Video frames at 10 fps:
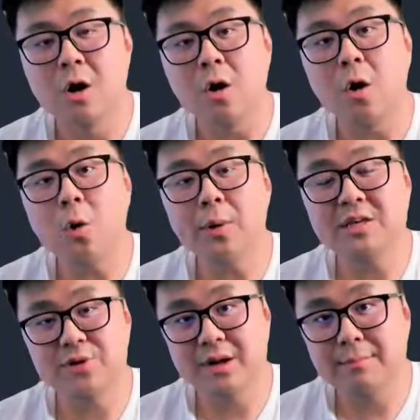always
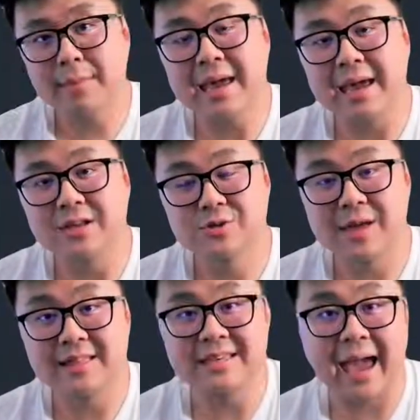try to make it so
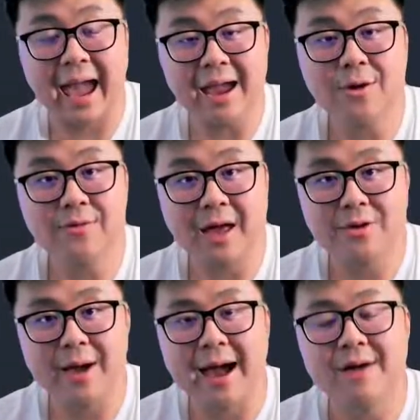that the angle that
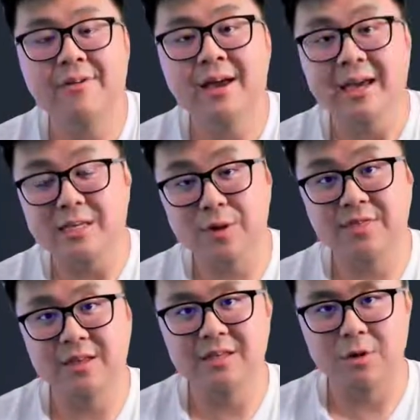you have is
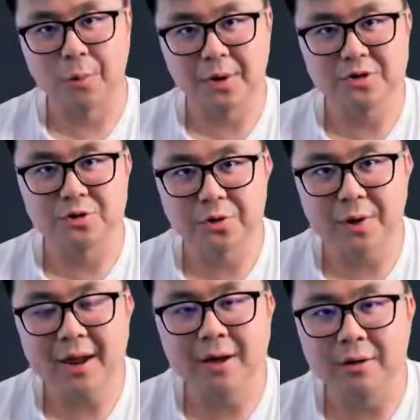within the original
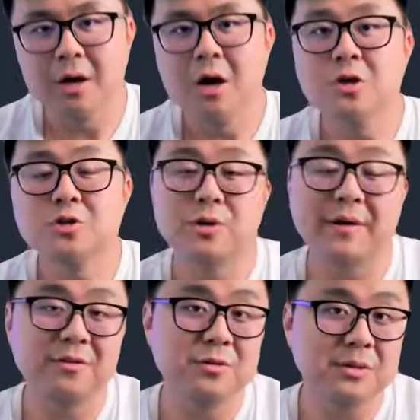triangle, so you don't
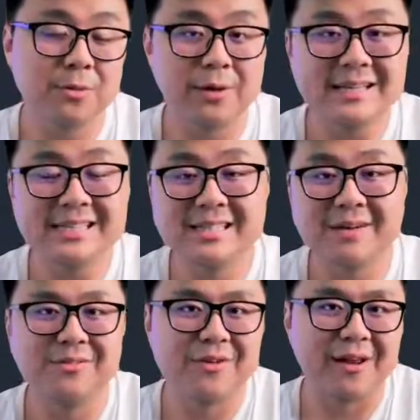have to do some crazy stuff
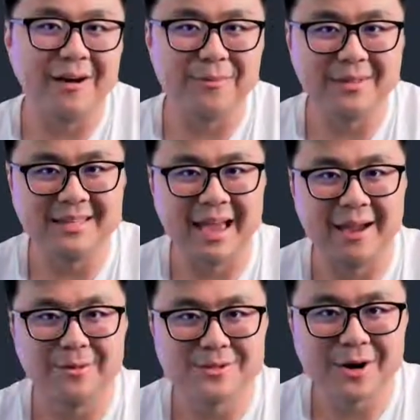to figure out what the
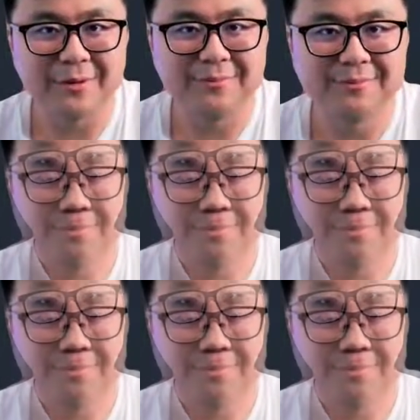angles are.